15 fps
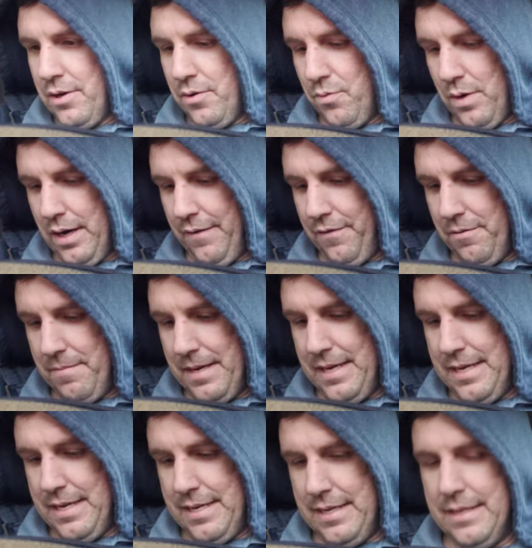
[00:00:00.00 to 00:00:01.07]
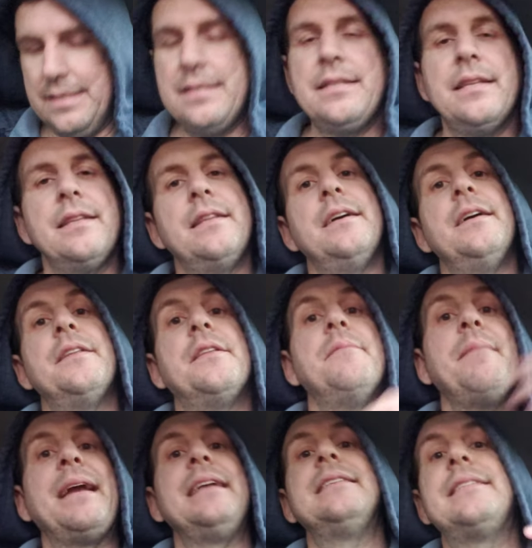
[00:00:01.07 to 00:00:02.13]
One of them is the
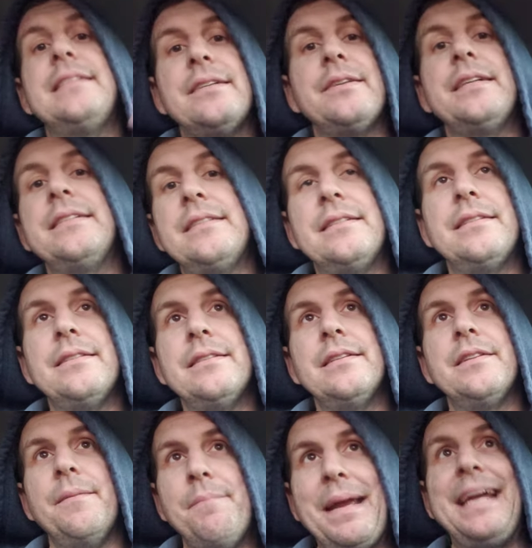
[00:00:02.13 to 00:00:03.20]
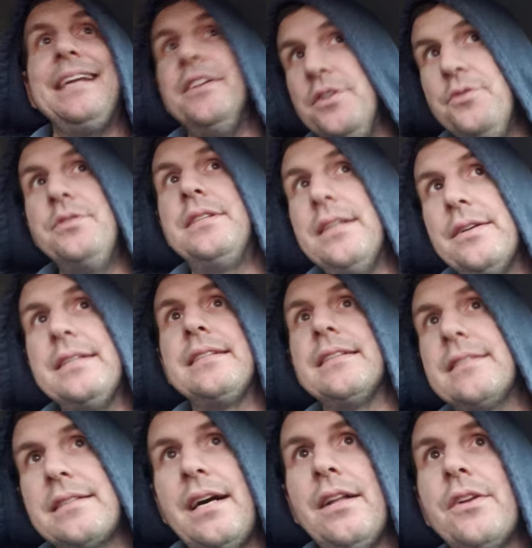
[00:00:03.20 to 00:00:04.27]
main series, the main new series
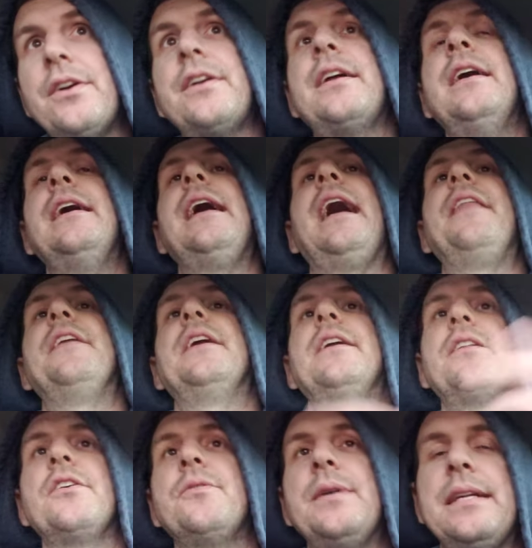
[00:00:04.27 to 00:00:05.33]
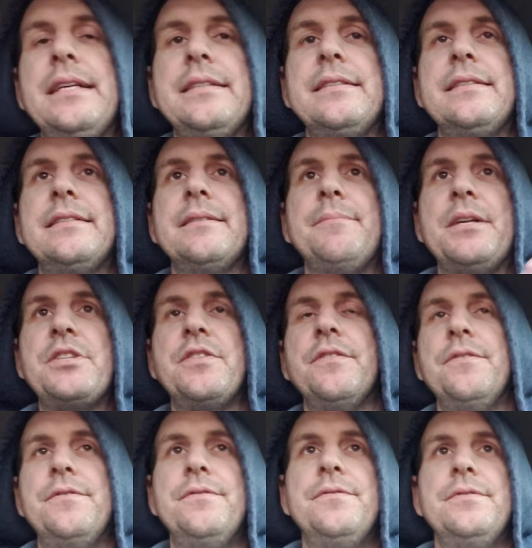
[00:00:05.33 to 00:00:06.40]
that's colored. And then another one is a bunch
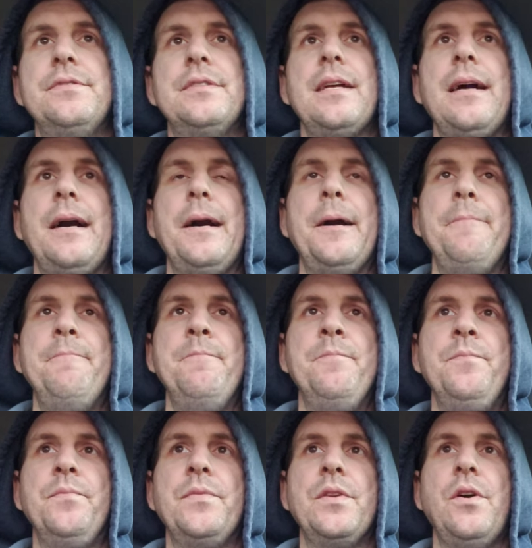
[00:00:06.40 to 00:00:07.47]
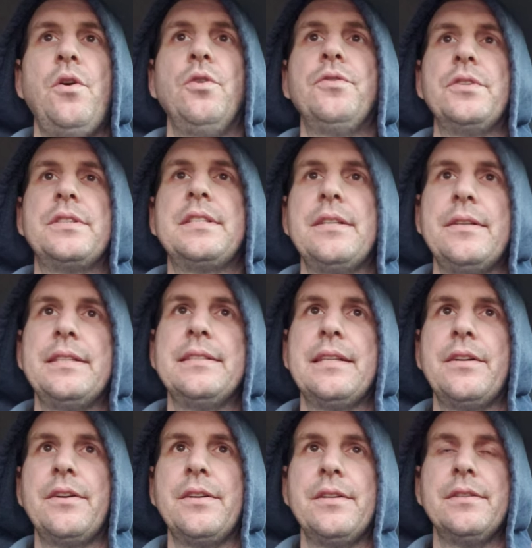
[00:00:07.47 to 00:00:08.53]
of older series
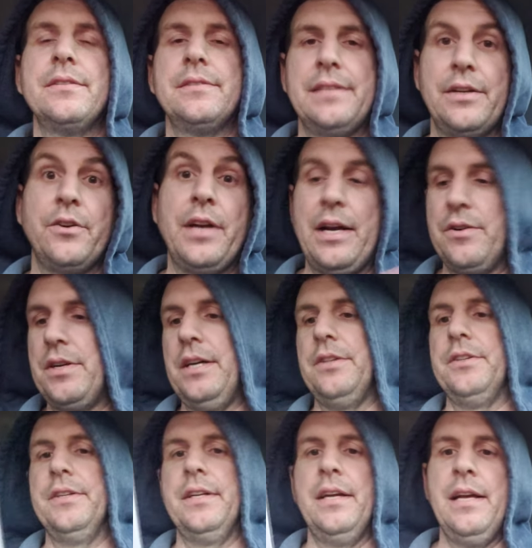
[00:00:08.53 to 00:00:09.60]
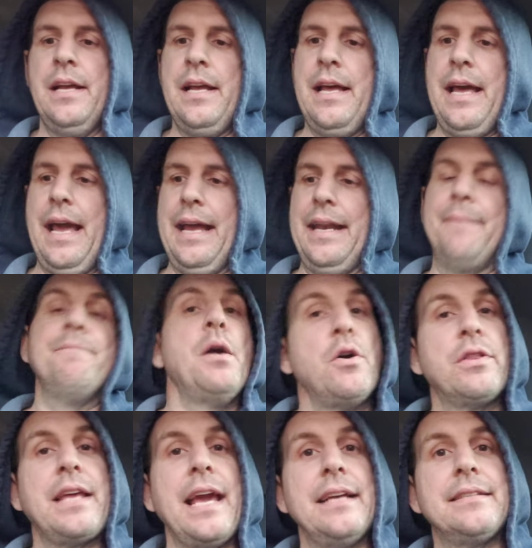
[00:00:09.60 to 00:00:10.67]
that are now colored. And in
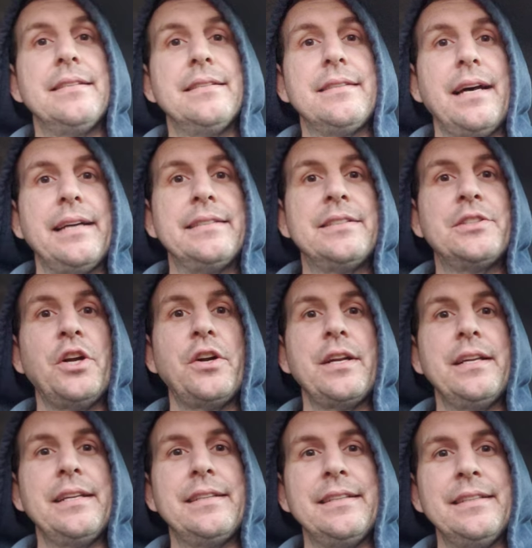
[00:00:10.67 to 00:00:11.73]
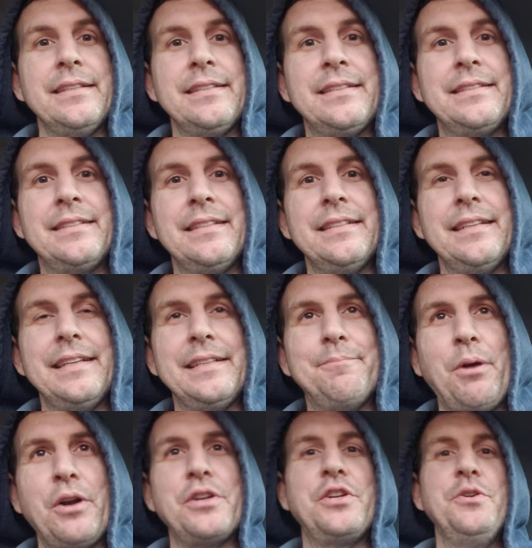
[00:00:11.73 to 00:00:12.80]
both cases, I started at
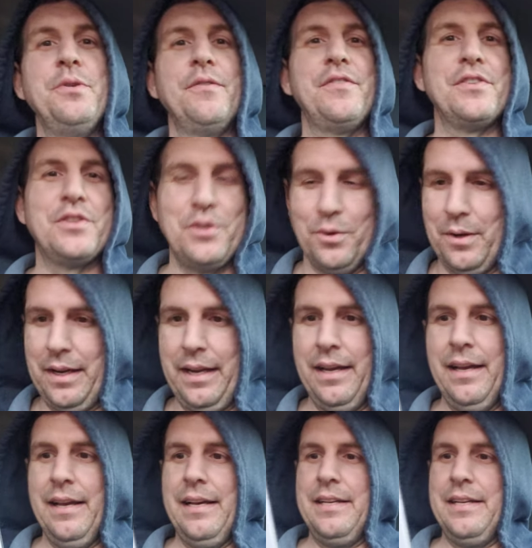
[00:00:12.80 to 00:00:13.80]
part 2 of the story.